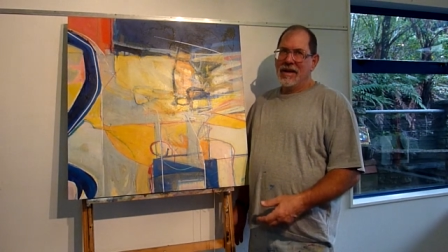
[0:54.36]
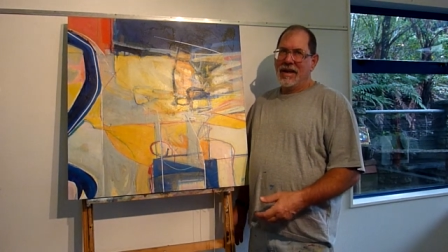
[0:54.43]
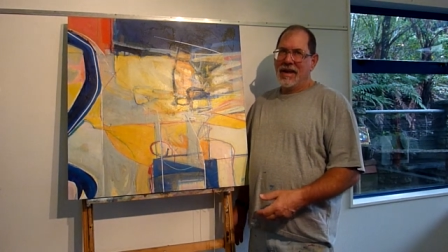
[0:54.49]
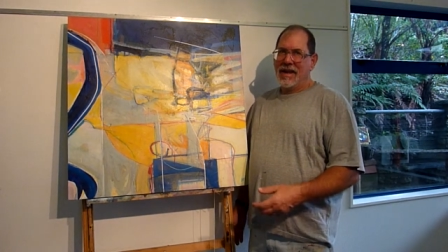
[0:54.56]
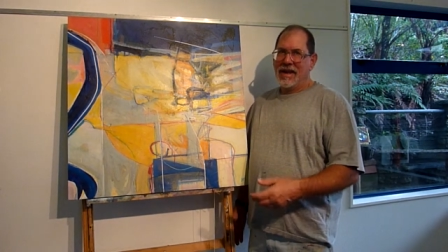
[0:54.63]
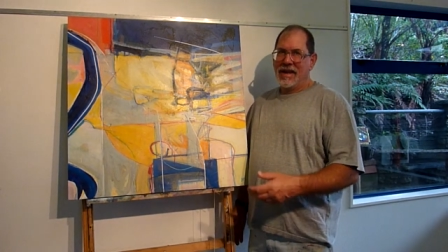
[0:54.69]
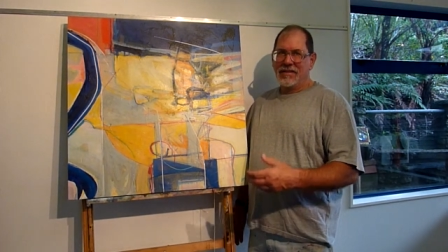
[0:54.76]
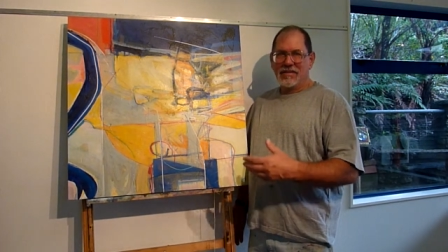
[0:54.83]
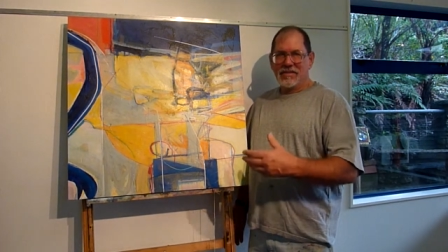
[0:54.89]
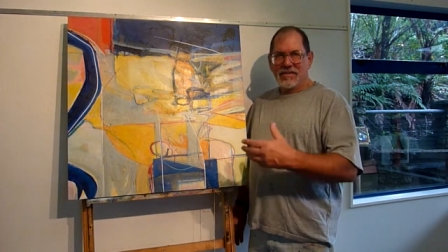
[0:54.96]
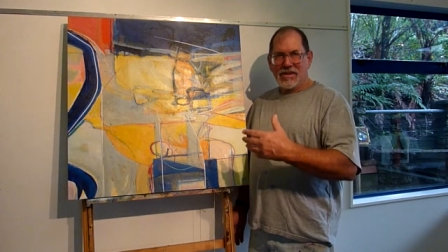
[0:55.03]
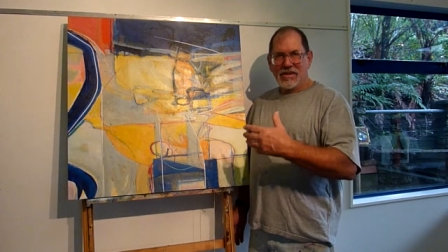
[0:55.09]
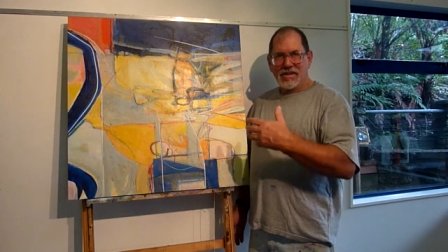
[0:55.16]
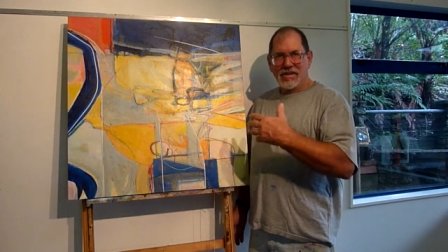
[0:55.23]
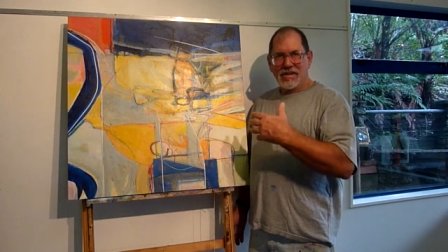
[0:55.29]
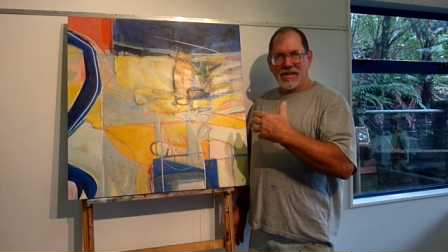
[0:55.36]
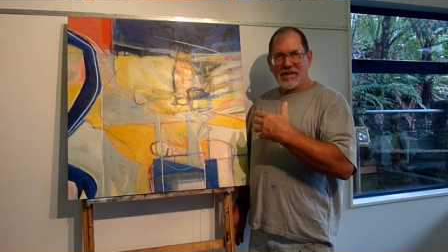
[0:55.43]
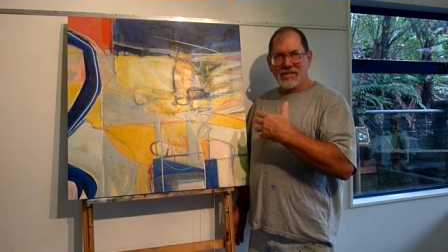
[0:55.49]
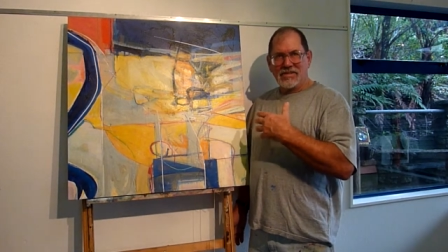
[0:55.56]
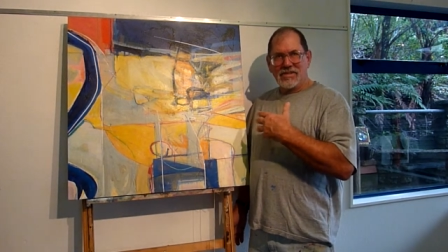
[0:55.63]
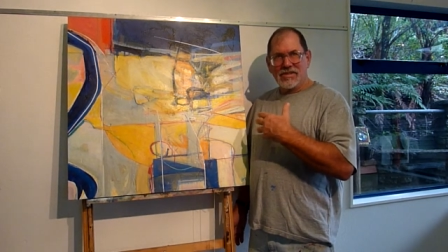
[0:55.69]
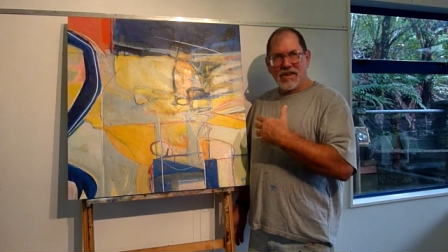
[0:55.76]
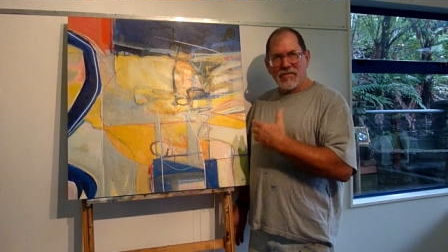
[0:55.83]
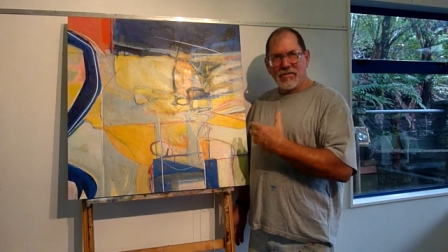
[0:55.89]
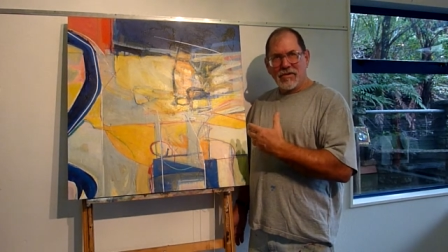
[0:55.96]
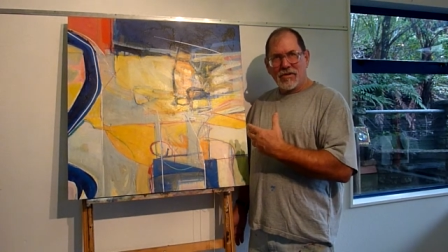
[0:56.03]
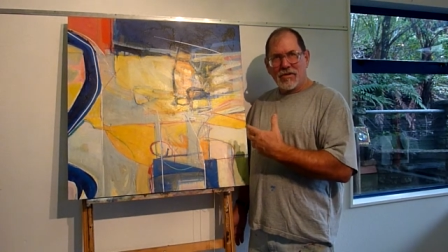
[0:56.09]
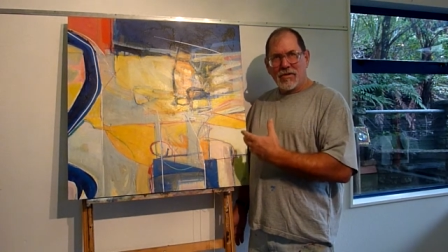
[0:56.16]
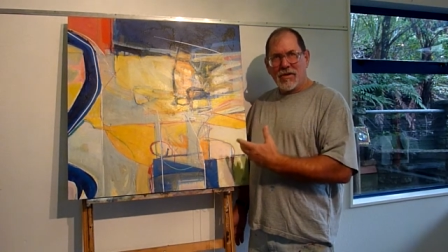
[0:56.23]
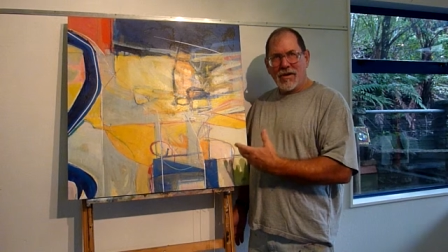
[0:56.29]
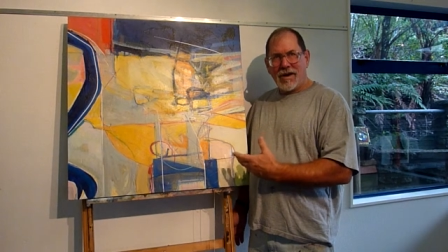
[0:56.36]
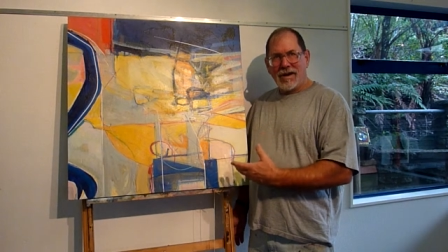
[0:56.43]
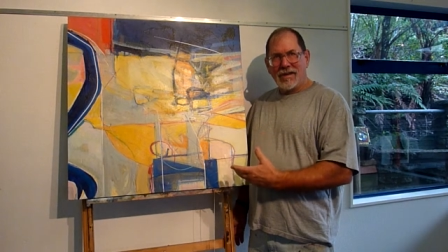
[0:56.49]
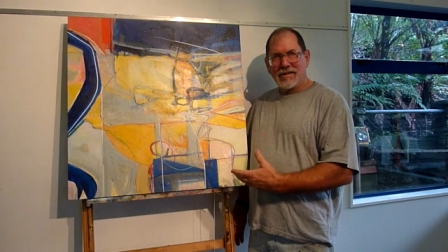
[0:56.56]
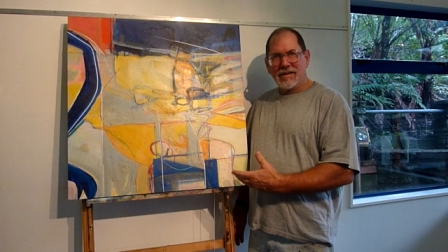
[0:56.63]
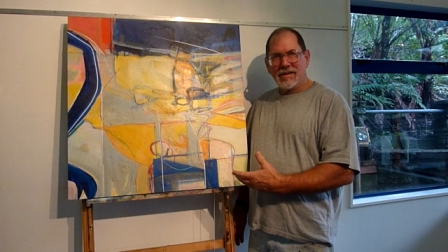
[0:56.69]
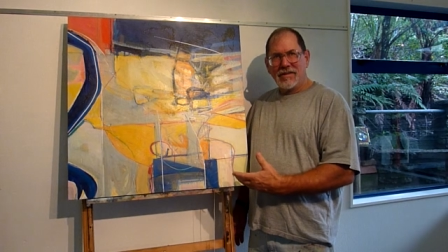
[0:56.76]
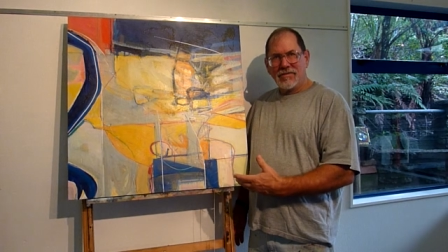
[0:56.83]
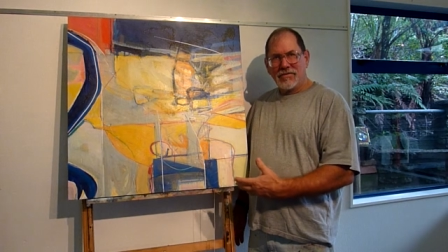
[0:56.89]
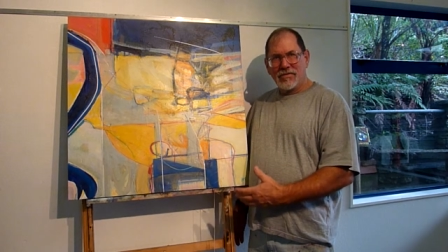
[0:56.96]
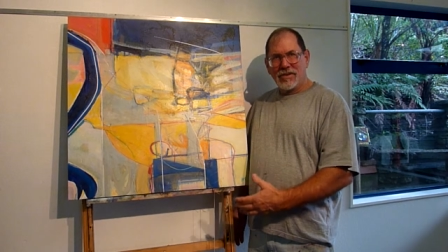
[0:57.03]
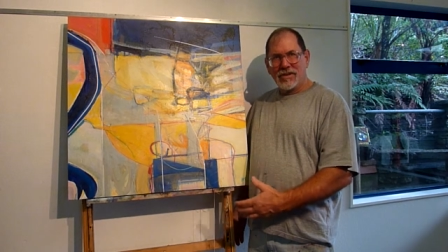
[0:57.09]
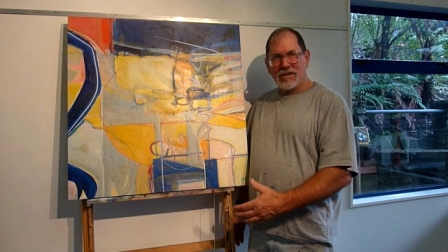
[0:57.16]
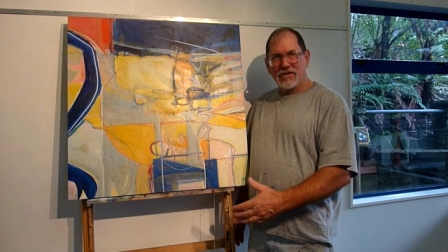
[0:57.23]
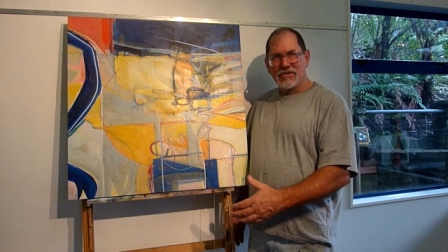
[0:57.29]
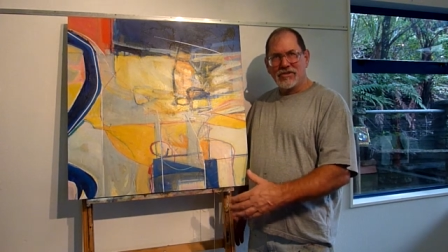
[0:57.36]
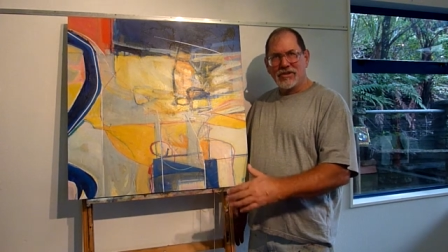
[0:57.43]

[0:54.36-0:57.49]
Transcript: And it's never quite finished.